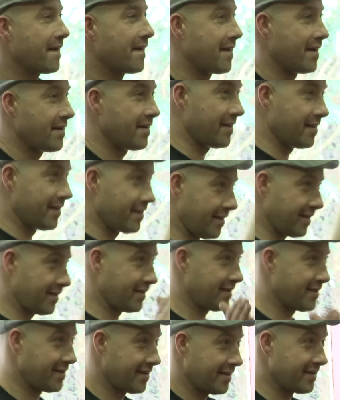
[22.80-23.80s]
as a kind
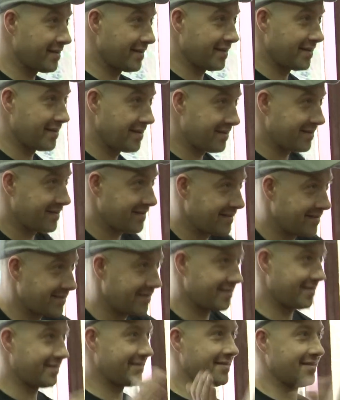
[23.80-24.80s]
of wow experience,